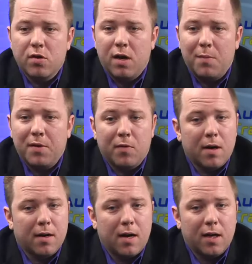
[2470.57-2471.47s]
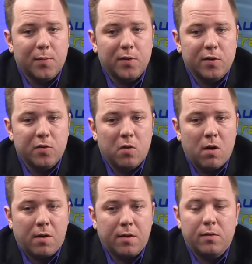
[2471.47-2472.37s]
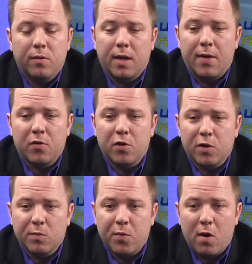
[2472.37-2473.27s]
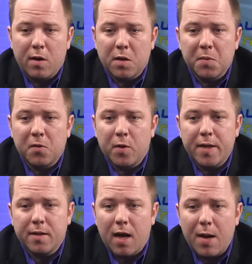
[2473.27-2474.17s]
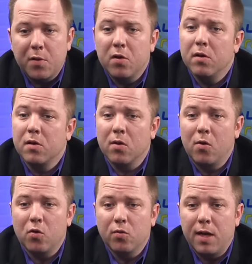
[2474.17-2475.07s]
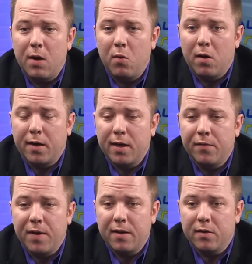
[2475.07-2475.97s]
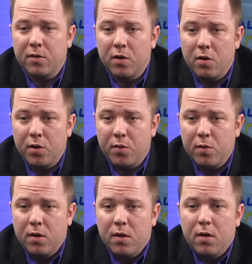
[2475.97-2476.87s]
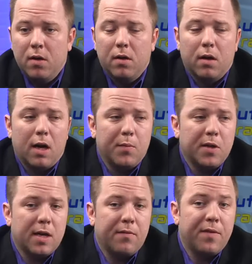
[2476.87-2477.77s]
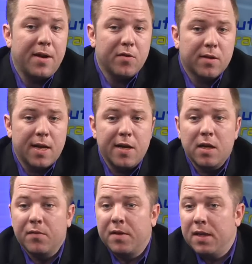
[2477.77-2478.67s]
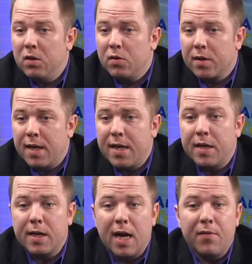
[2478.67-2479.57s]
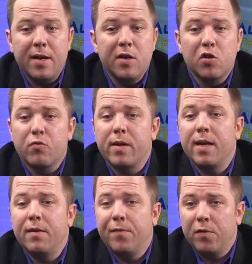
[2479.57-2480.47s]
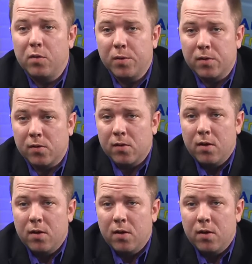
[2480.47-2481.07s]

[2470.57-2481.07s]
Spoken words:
Club in Ronkonkoma, New York. We're going to have a Christmas party. It's going to be a great time. Good social networking event to go to. You're going to have vendors there. You're going to have dealers there. You're going to have industry influence.